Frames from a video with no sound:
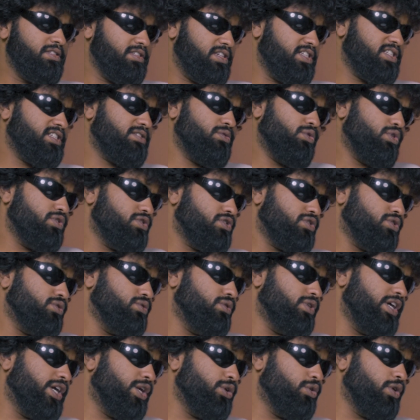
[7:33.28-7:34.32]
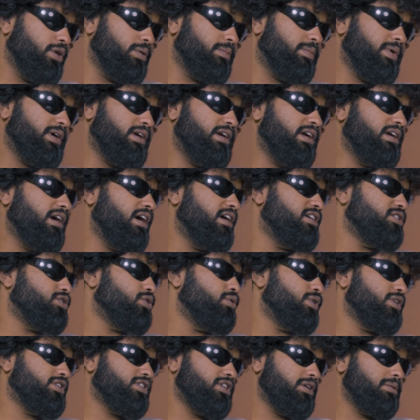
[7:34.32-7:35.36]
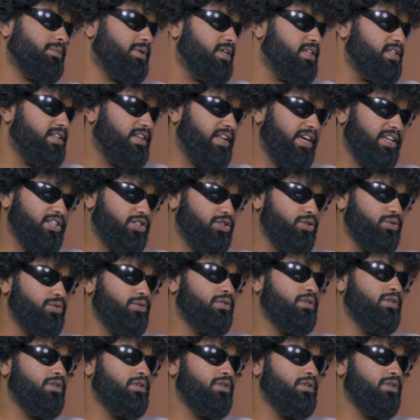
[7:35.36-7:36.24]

just wants to hit you up and ask you what's up, he'll text you.